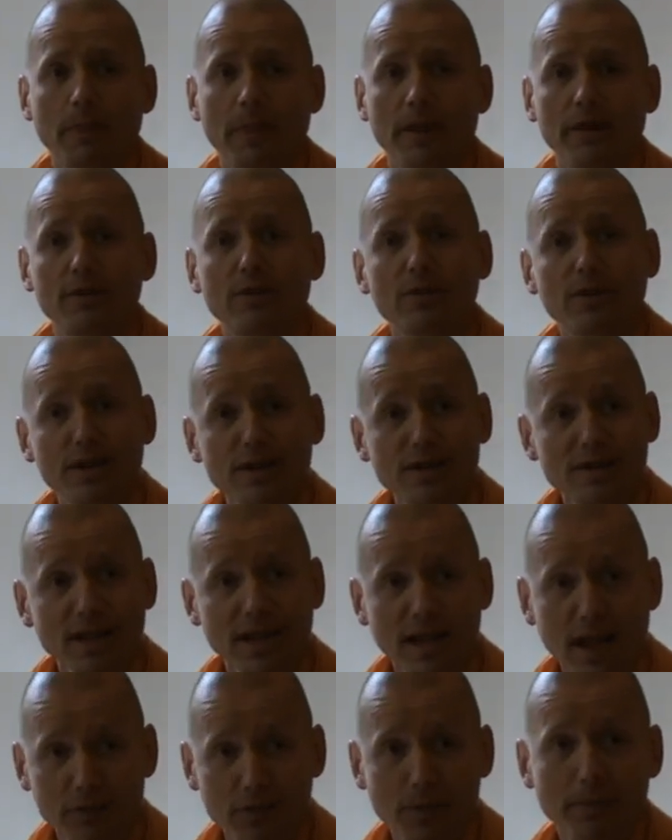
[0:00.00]
So Krishna
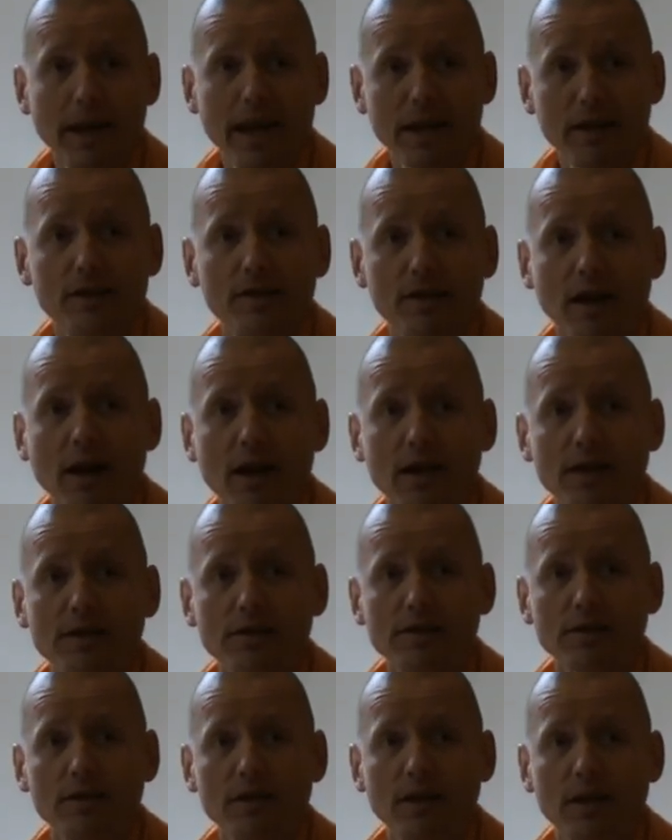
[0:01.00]
gave him back his
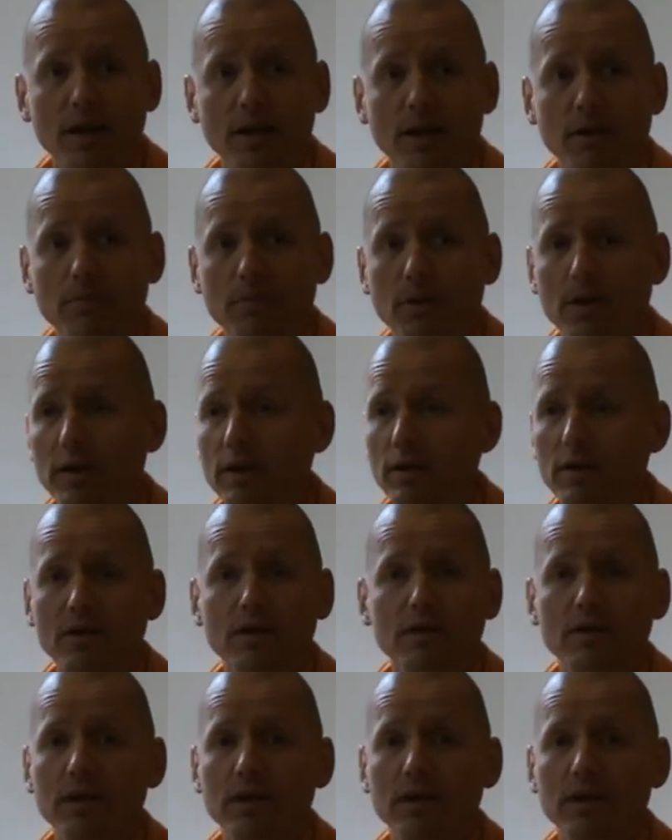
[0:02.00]
eyes, but he